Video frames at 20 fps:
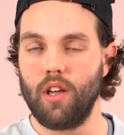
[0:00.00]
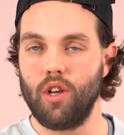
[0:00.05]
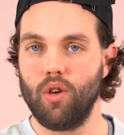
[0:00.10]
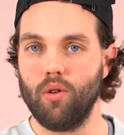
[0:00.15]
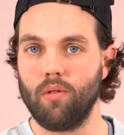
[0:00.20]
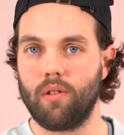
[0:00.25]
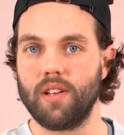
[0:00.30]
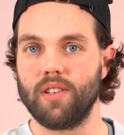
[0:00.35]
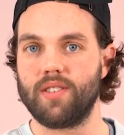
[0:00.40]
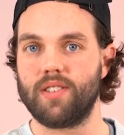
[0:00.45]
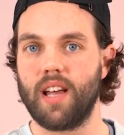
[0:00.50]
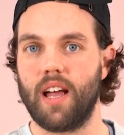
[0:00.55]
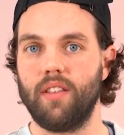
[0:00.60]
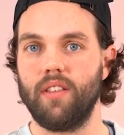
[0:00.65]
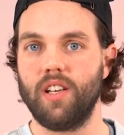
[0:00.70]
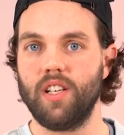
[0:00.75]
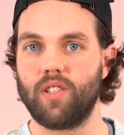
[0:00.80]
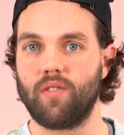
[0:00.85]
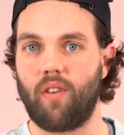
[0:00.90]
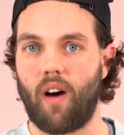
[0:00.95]
you can
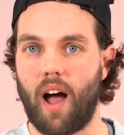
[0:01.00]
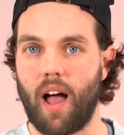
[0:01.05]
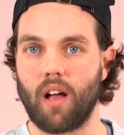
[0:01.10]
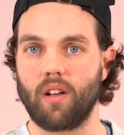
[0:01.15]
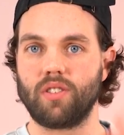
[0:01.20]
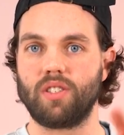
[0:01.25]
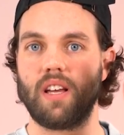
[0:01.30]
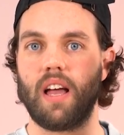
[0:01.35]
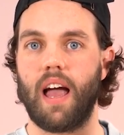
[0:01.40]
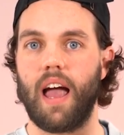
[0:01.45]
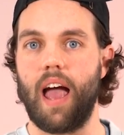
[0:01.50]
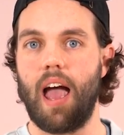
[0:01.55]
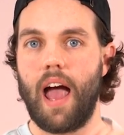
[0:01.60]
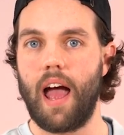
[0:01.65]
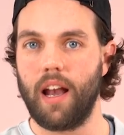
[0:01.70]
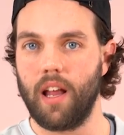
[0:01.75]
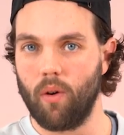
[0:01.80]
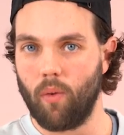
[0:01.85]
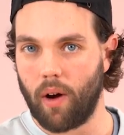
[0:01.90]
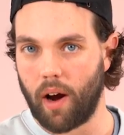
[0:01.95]
send these files
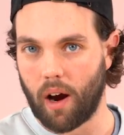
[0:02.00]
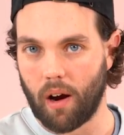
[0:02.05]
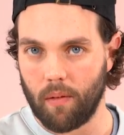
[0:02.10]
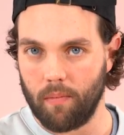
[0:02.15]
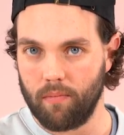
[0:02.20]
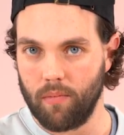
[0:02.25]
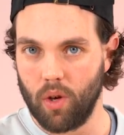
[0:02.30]
anywhere.